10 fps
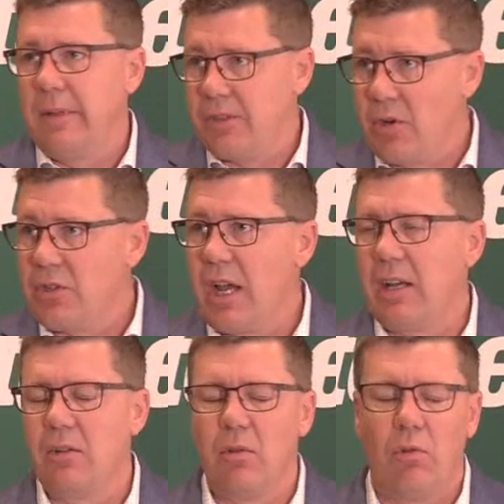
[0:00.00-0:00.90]
It's our
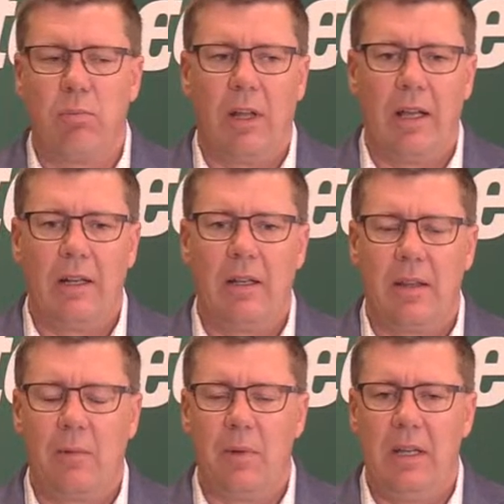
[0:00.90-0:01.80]
second growth plan
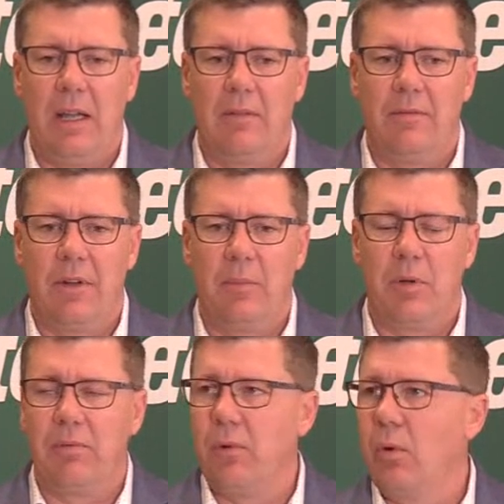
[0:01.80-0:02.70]
that we have
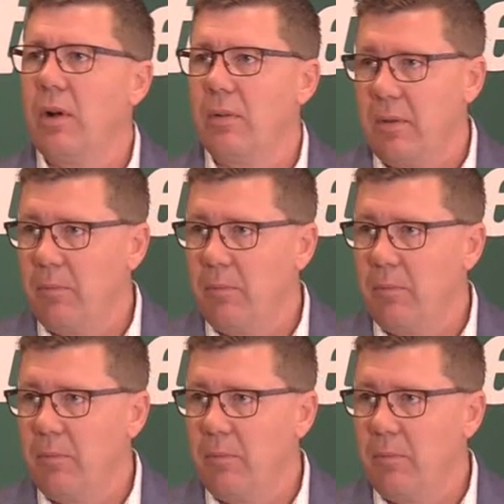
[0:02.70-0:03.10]
put forward.